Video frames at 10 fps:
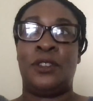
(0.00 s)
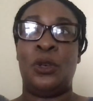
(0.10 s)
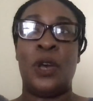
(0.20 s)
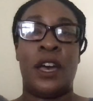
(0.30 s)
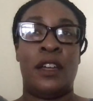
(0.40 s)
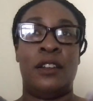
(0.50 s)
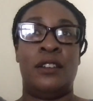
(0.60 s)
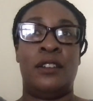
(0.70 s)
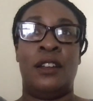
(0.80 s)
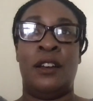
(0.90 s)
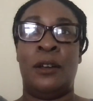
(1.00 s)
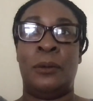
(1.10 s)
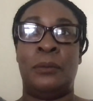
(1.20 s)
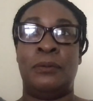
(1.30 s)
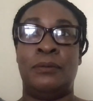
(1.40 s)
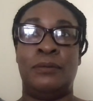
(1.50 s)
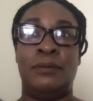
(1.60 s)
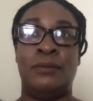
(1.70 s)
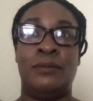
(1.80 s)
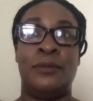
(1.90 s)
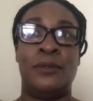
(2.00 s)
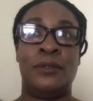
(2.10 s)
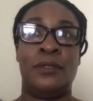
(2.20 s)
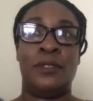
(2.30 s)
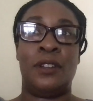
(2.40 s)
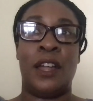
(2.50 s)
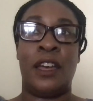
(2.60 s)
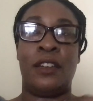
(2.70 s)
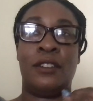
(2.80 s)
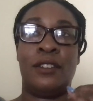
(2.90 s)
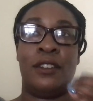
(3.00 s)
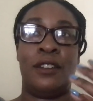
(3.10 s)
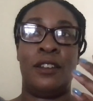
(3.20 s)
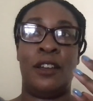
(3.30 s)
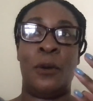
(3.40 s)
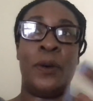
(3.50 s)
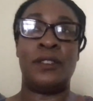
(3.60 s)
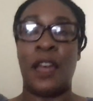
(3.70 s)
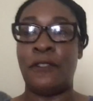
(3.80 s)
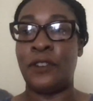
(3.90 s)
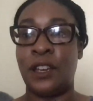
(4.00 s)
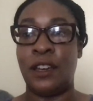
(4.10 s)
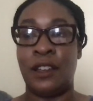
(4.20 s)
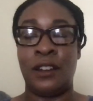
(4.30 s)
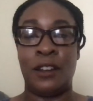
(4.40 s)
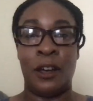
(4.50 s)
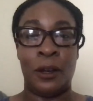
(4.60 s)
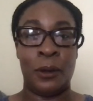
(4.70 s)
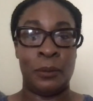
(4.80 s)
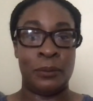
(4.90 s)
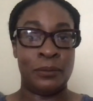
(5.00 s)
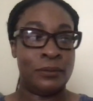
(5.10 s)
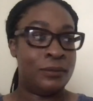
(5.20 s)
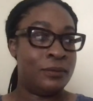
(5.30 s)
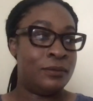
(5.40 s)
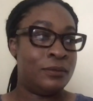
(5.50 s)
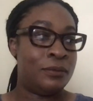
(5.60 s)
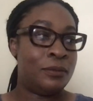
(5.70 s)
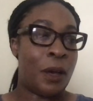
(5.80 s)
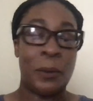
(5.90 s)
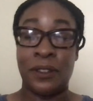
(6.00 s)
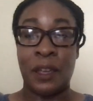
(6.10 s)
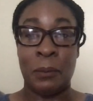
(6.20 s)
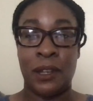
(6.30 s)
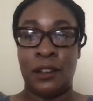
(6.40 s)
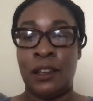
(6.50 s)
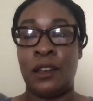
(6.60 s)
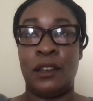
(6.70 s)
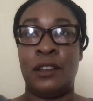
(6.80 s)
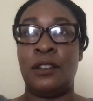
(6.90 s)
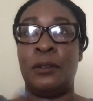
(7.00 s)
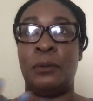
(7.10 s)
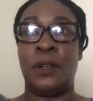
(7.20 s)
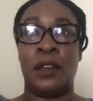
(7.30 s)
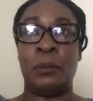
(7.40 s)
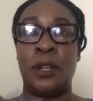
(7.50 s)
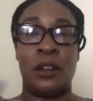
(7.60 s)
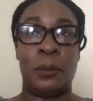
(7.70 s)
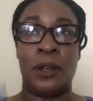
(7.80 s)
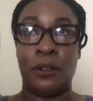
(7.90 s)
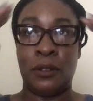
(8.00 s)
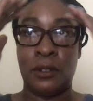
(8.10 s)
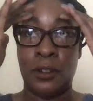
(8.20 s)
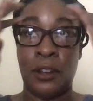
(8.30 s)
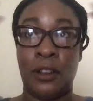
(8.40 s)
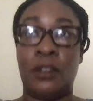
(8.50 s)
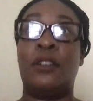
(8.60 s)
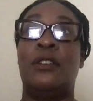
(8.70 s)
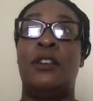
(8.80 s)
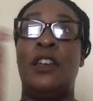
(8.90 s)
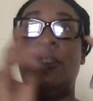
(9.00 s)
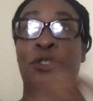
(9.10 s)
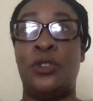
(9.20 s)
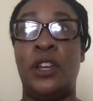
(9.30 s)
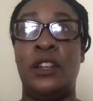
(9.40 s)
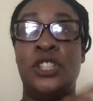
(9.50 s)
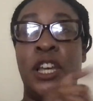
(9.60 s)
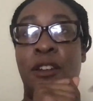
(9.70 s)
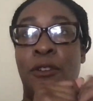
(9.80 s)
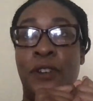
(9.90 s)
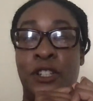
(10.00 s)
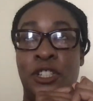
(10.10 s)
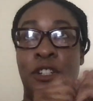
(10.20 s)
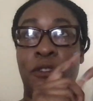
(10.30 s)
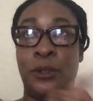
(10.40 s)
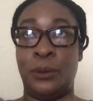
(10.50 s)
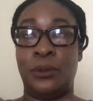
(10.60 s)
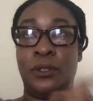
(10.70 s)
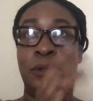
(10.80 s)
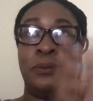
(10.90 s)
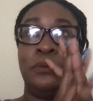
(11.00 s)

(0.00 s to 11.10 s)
you got like a West African, I'm about to say Mandinka, but I'm thinking about the History Channel version of Roots.